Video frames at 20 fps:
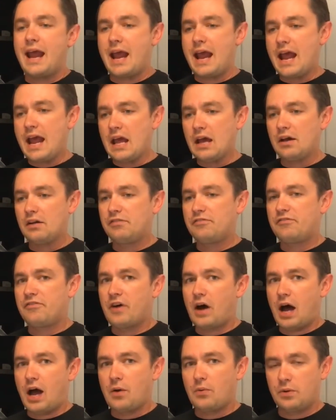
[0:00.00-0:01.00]
If
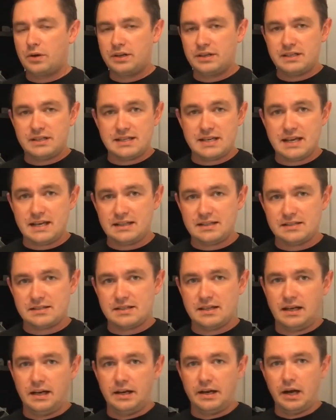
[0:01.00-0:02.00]
I wanted to take this
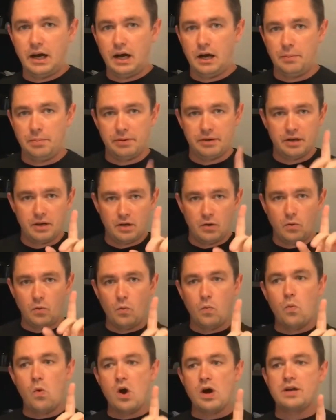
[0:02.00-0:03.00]
gun up
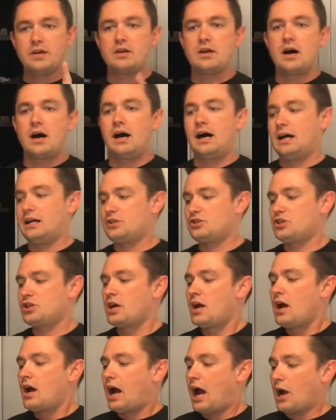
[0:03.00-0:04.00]
one notch,
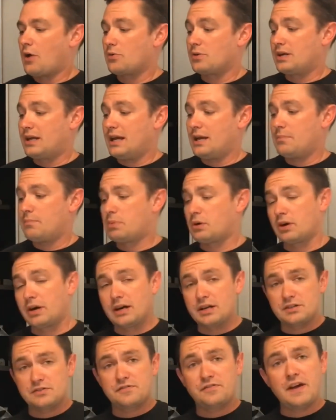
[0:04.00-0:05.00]
I would get
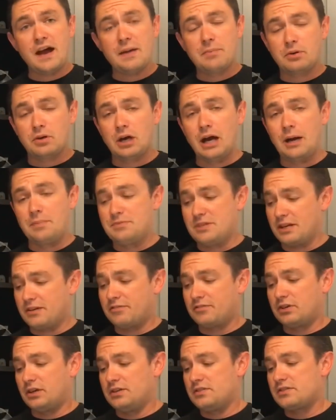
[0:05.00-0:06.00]
Beretta's fiber optic
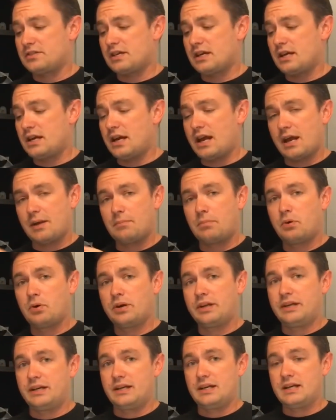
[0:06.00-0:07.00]
front sight and put
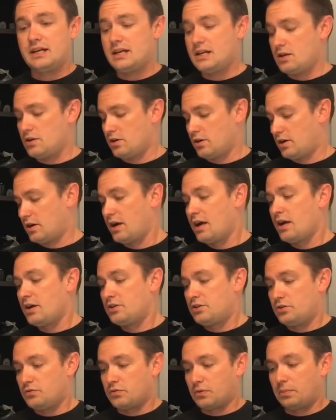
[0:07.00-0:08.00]
it in here
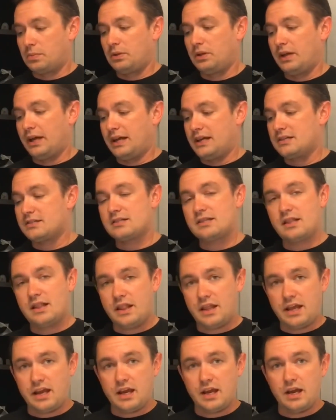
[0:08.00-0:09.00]
to replace
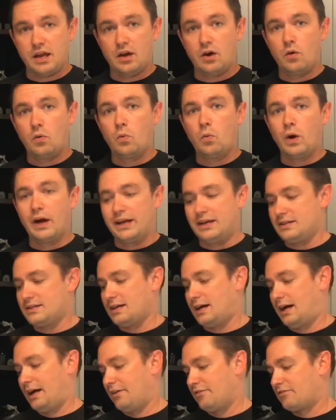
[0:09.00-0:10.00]
the white
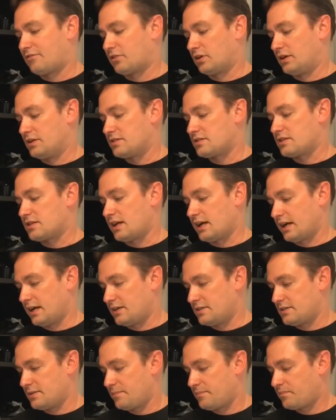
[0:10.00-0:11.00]
dot front
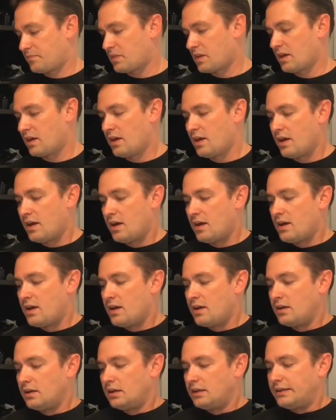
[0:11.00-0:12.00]
sight.
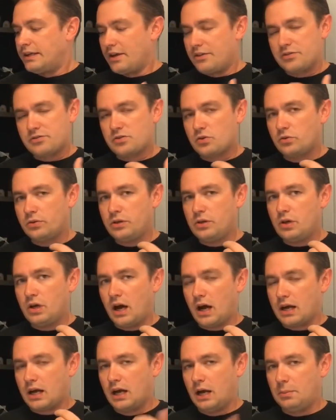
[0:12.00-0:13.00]
Now, there's only
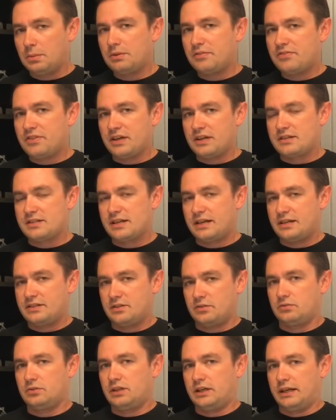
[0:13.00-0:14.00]
a couple of things that I
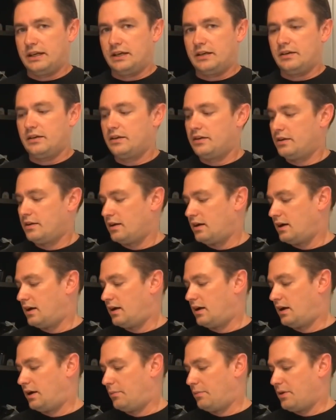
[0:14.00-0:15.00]
don't like.
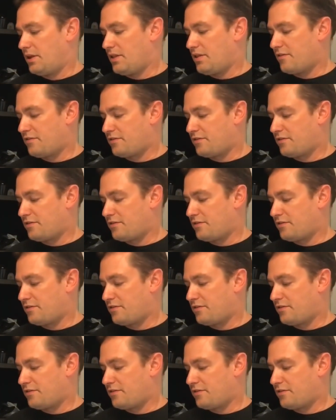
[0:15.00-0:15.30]
The